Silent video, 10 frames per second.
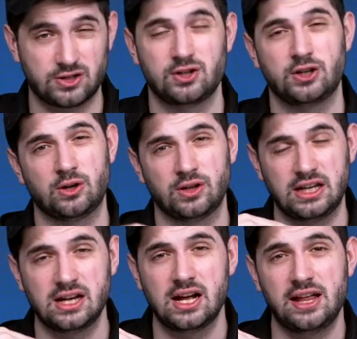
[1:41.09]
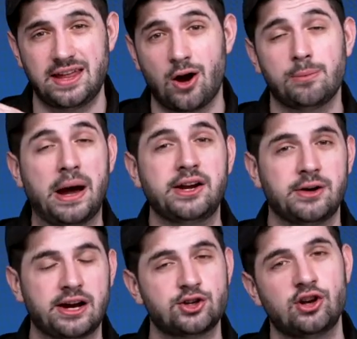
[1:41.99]
So you can only, they are
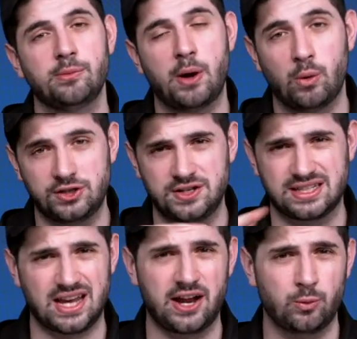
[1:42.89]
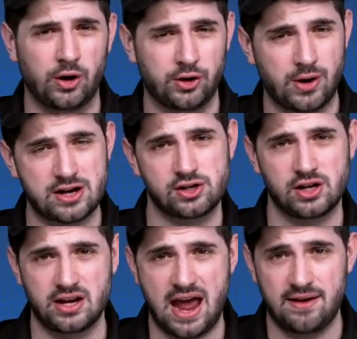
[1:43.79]
bidirectional, but once you decide in one direction
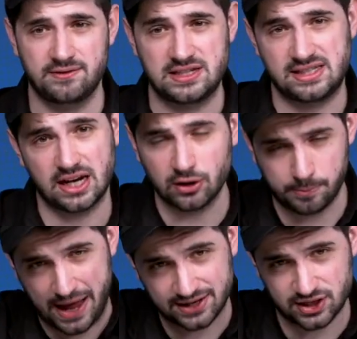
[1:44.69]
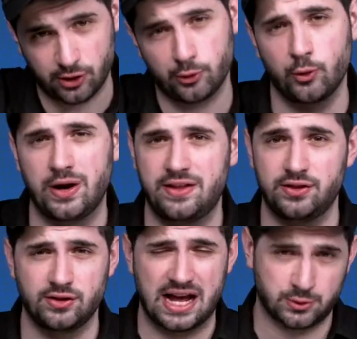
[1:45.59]
and have signal passing through
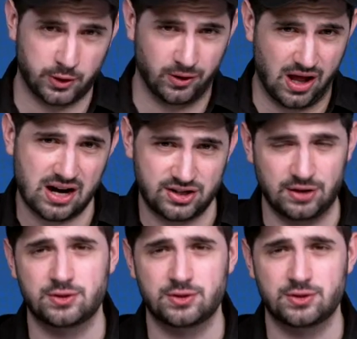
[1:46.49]
it, that's what you're locked to.